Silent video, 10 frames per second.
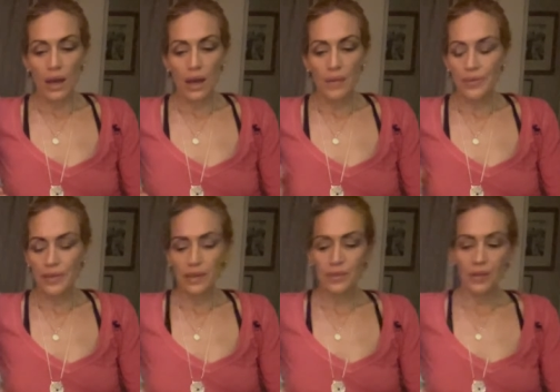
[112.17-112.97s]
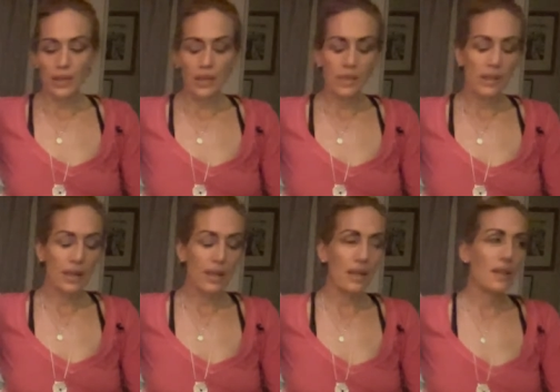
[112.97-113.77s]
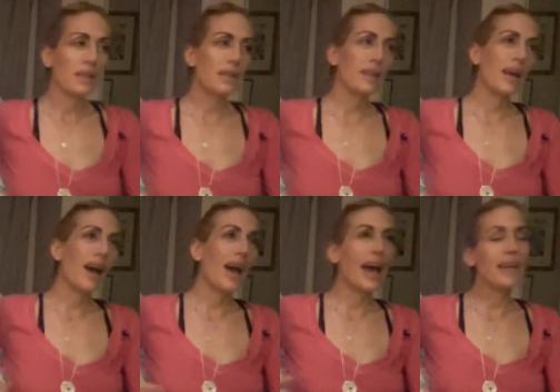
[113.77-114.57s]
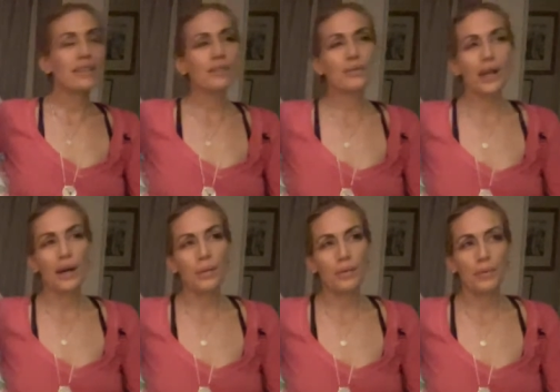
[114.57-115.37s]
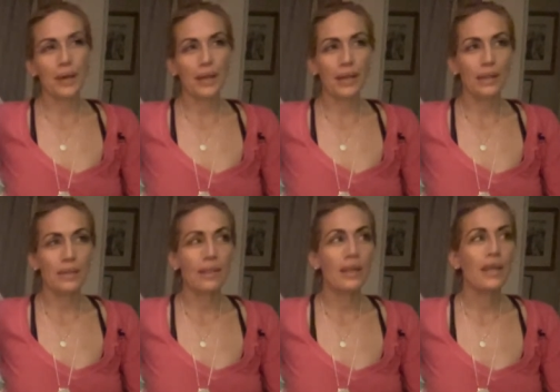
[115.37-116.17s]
I feel the funniest thing. I asked him to help me make this.